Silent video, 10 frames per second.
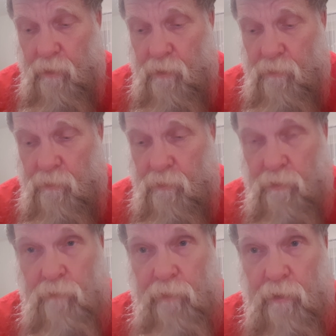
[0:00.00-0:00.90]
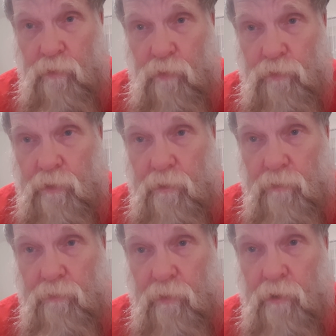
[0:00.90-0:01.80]
And Vancouver,
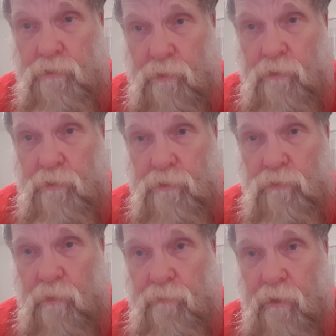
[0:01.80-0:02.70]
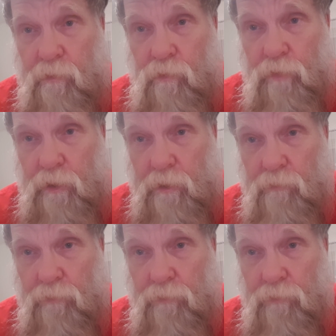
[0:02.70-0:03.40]
God's going to destroy Vancouver.